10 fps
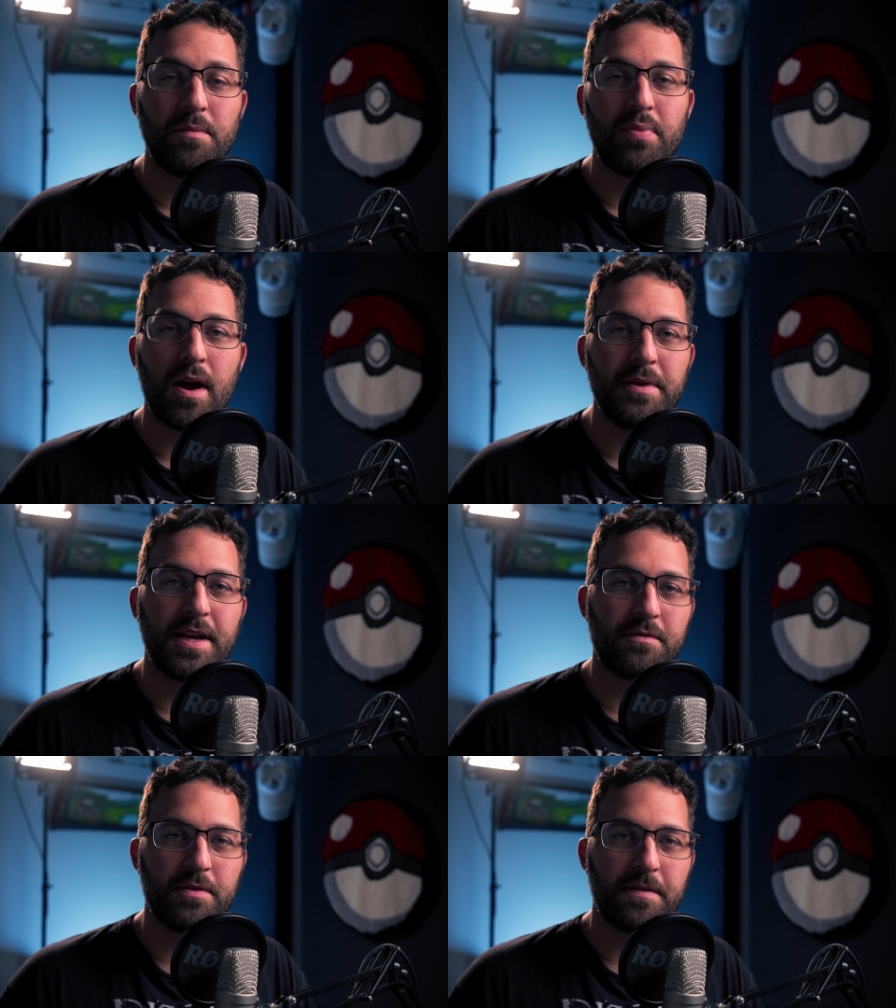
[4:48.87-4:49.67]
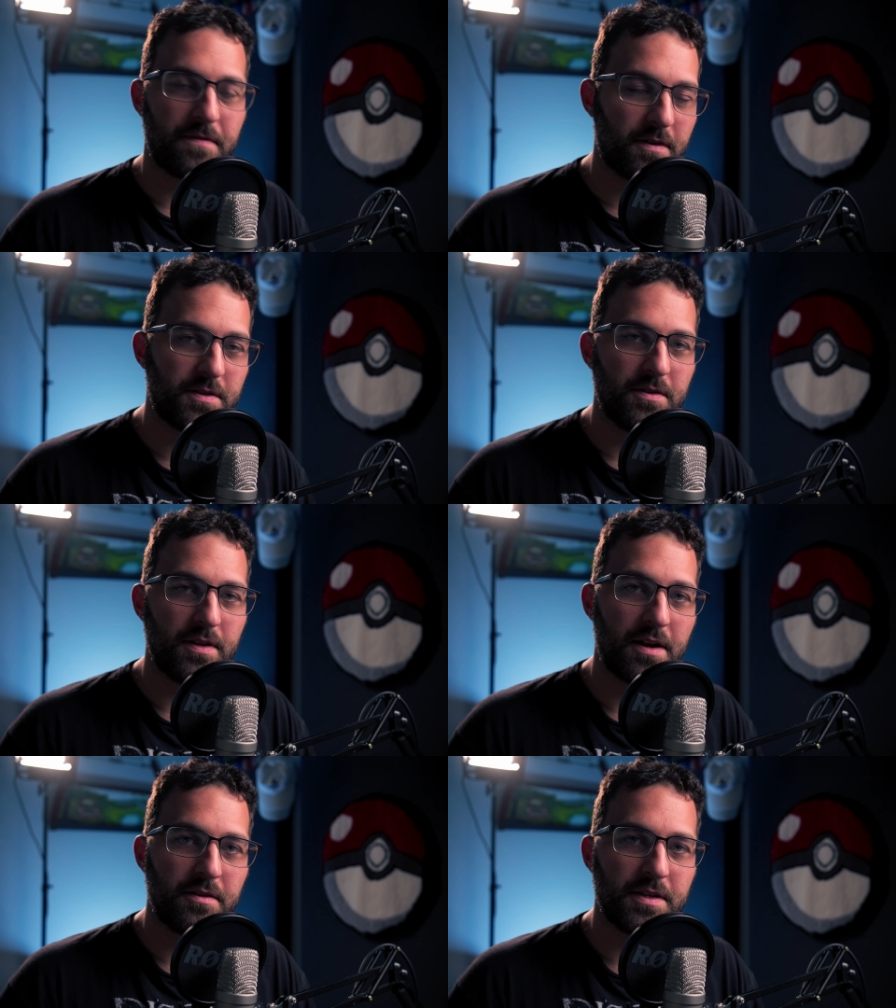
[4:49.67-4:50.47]
probably guess what the first two
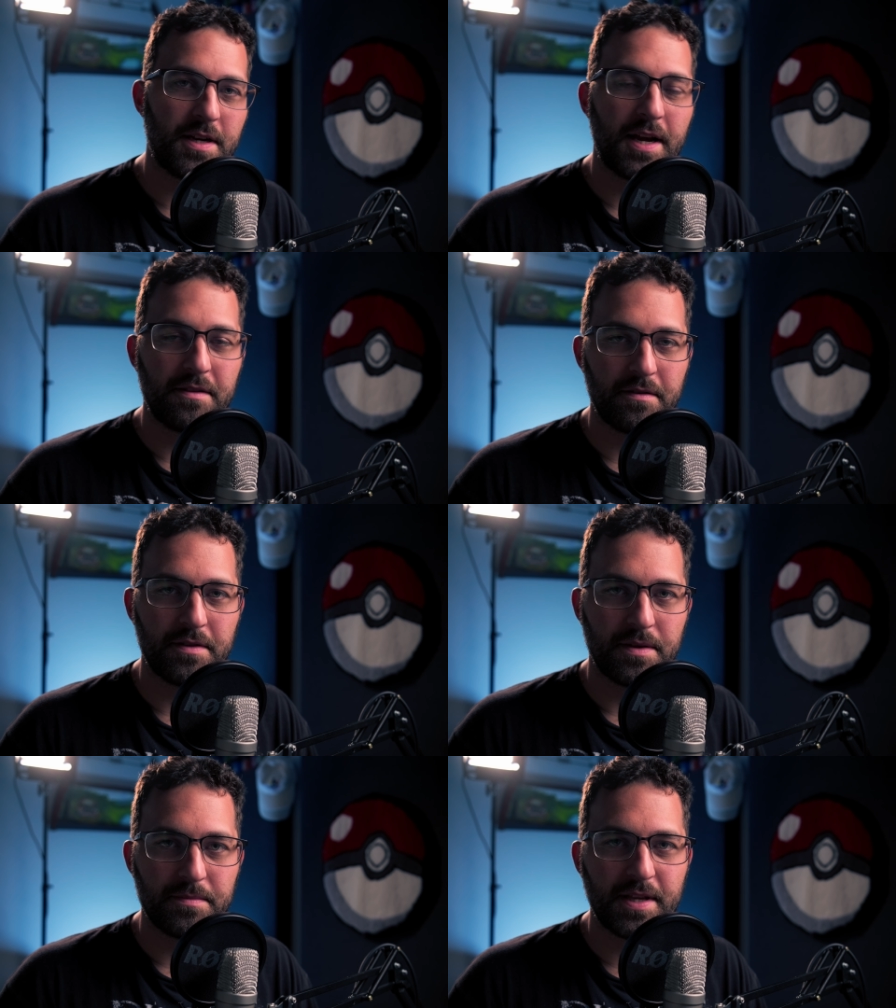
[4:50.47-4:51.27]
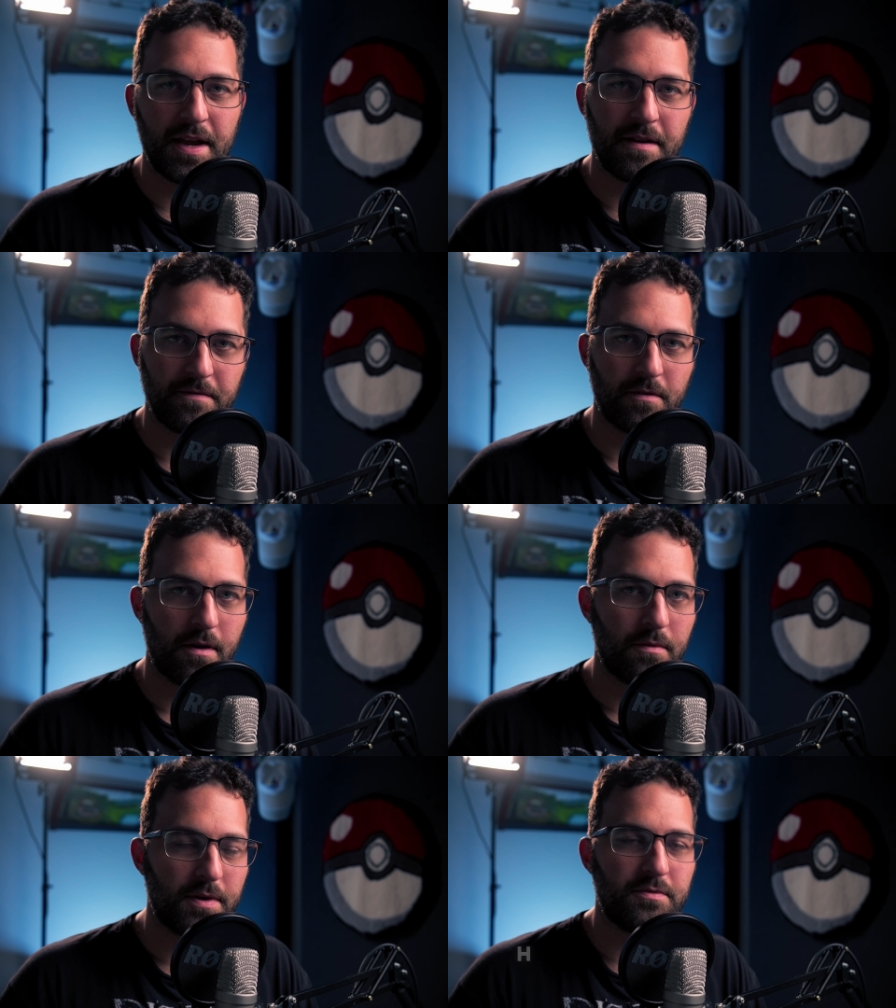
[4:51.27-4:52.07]
letters in either of them stand
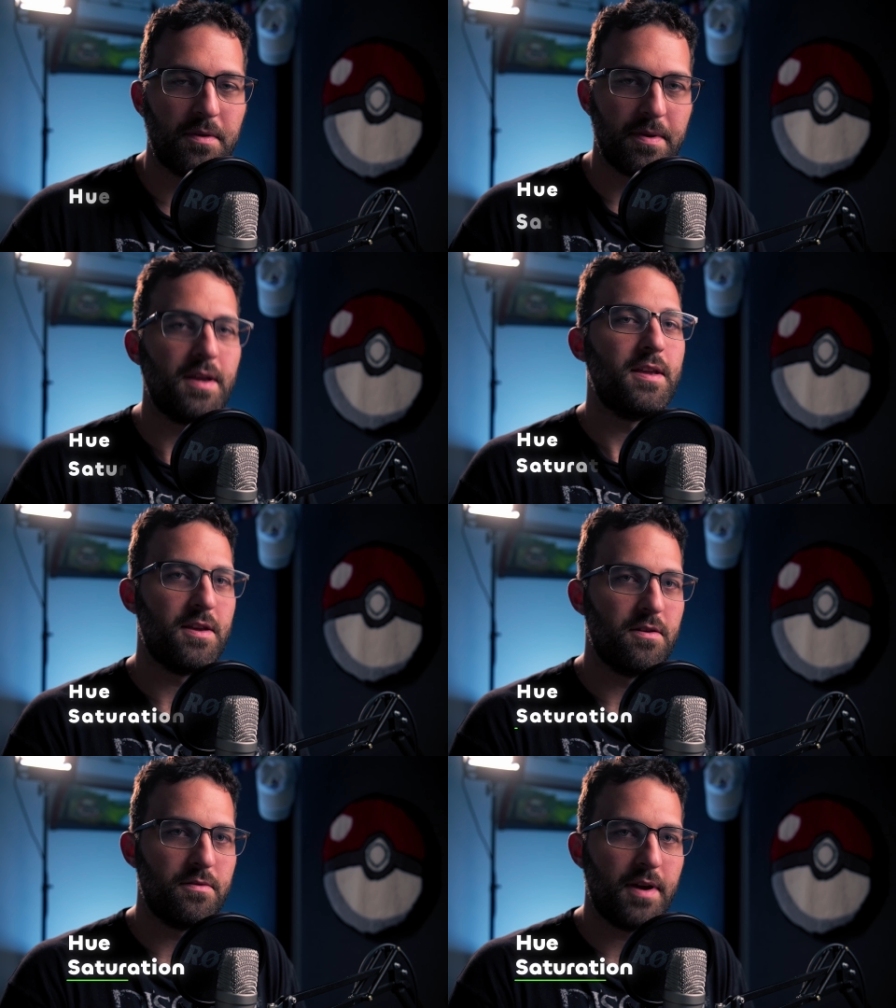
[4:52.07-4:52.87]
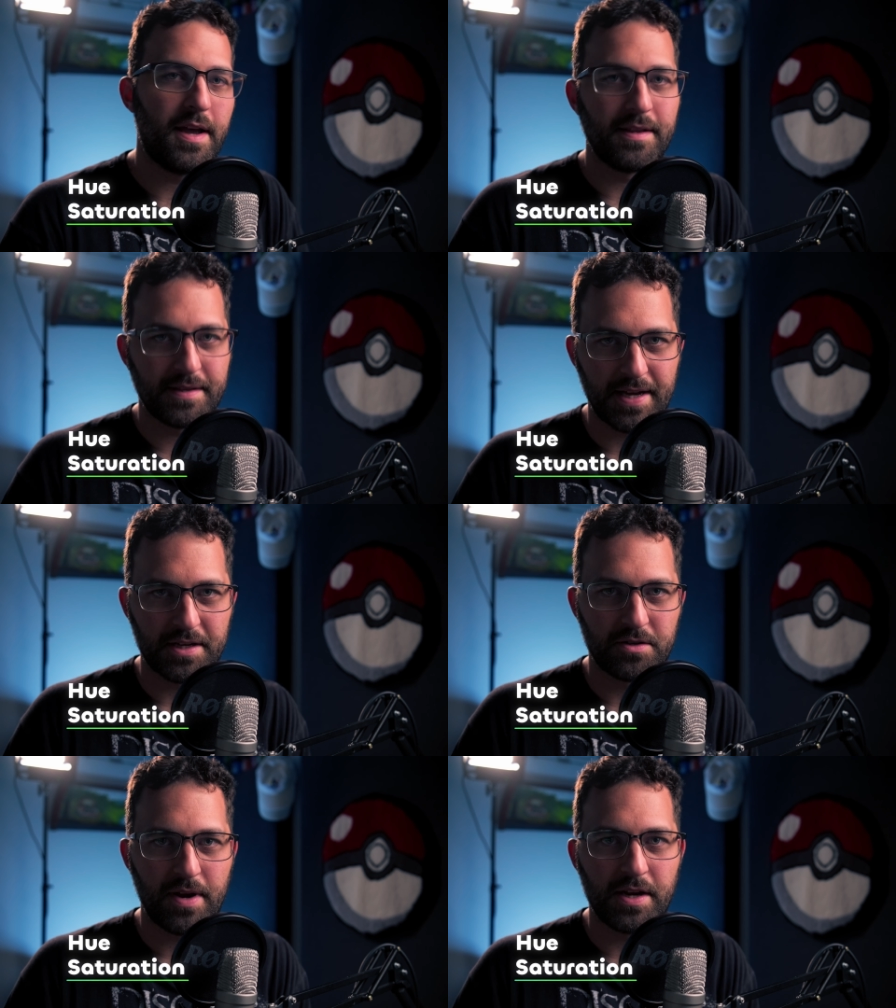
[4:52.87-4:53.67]
for, which would be hue and
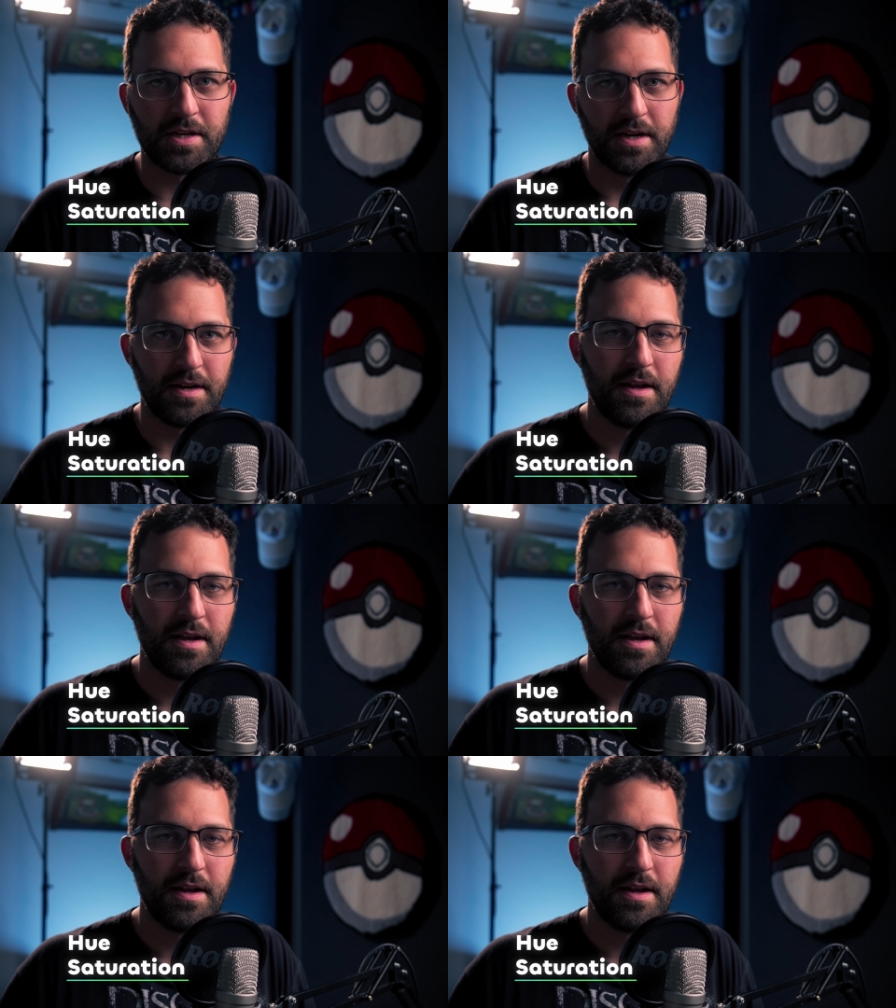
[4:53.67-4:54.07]
saturation.